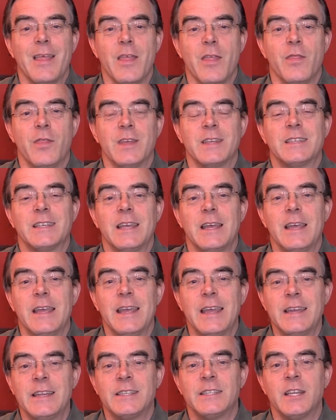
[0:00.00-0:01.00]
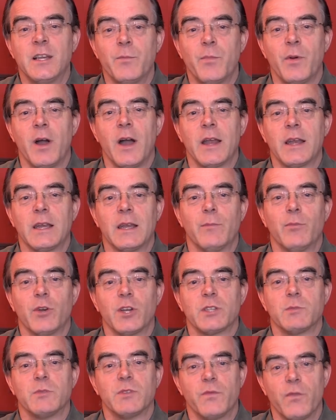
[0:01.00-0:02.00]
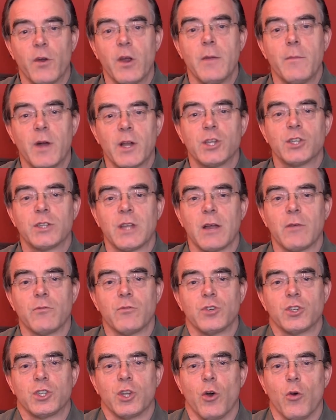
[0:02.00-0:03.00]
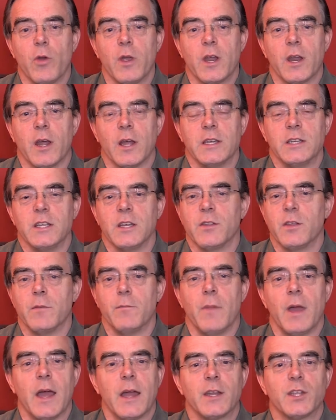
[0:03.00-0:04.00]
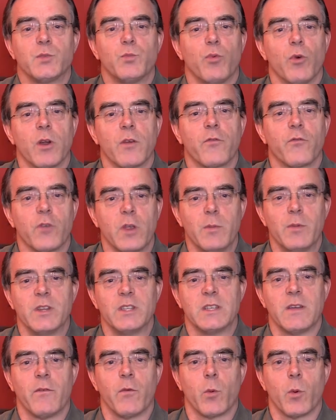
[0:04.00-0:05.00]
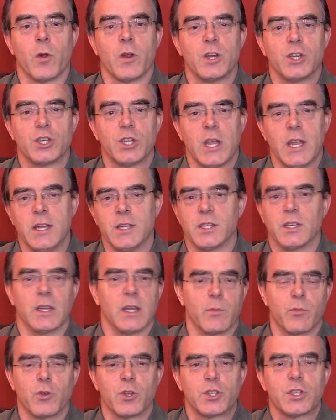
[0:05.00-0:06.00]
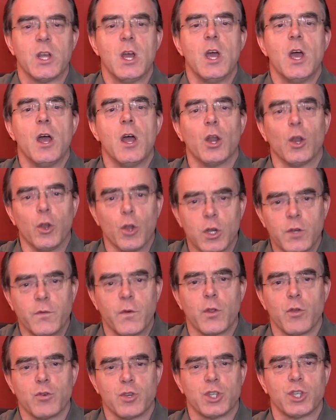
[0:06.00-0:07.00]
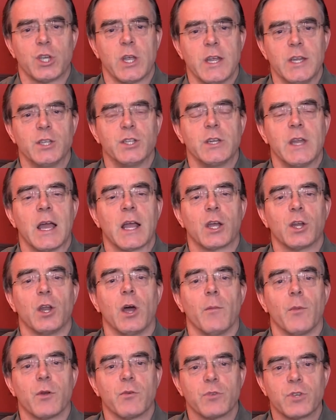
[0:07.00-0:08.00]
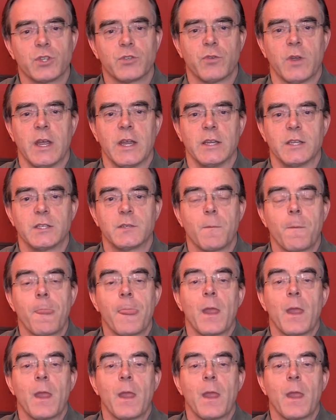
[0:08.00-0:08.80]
this instinct behind liberalism is very much that Rousseauian idea that man is born free but is everywhere in chains, and liberals looked for those chains in economic restraints.